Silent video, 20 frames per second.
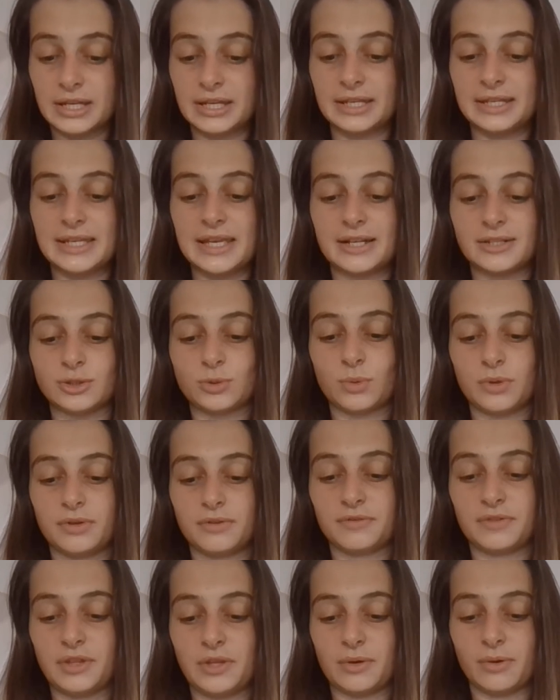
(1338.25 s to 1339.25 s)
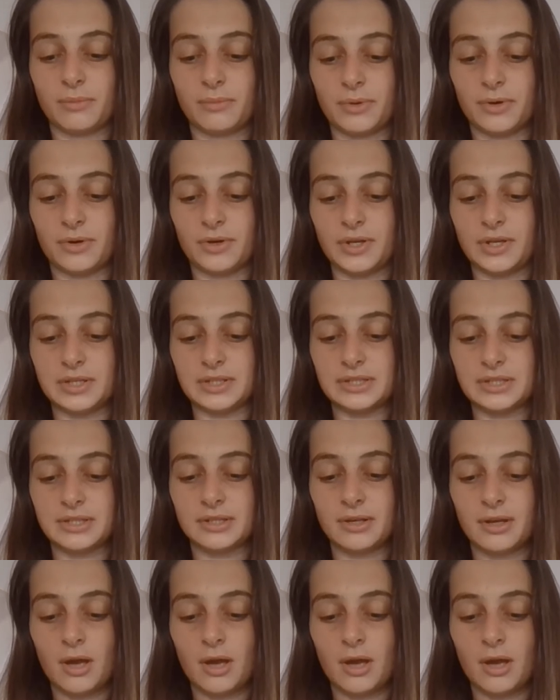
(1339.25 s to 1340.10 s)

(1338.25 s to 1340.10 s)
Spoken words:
Yelled one of the young boys.